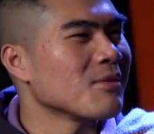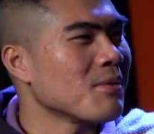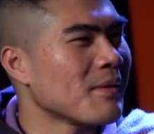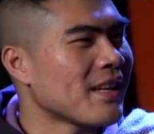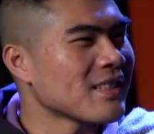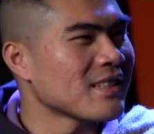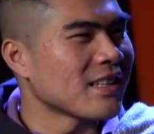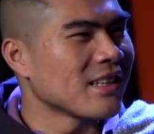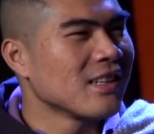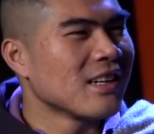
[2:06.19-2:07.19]
Maybe that's
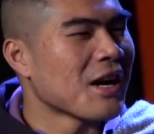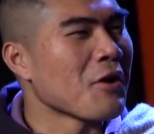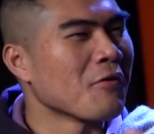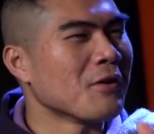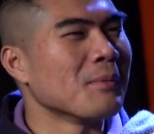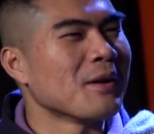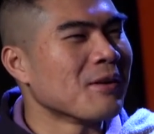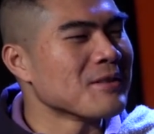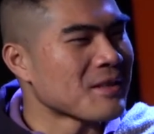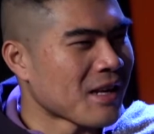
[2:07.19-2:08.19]
the I know
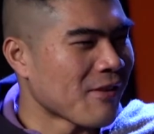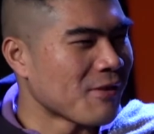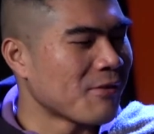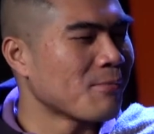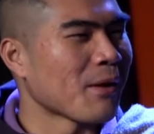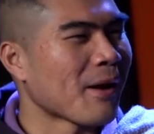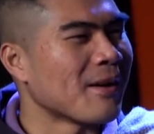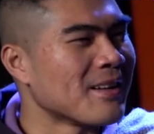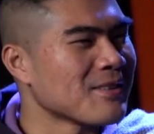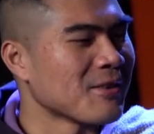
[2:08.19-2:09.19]
Filipinos are every
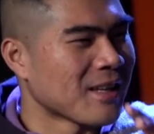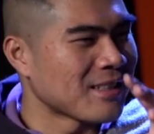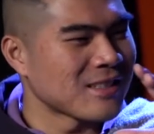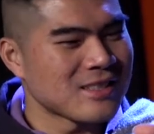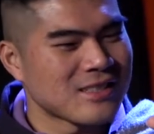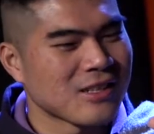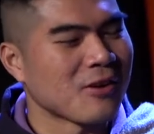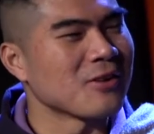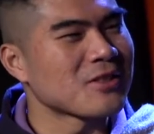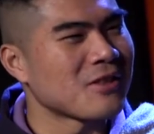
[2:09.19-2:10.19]
parents or like just the
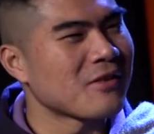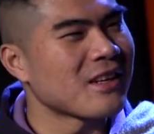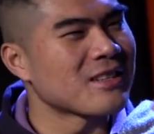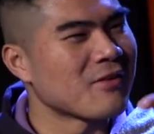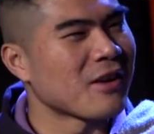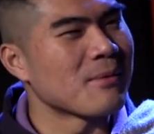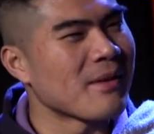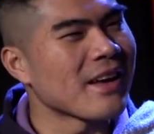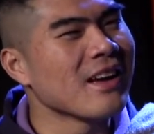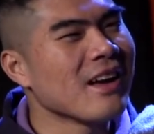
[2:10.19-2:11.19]
culture of it is very
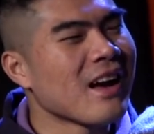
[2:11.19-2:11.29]
big.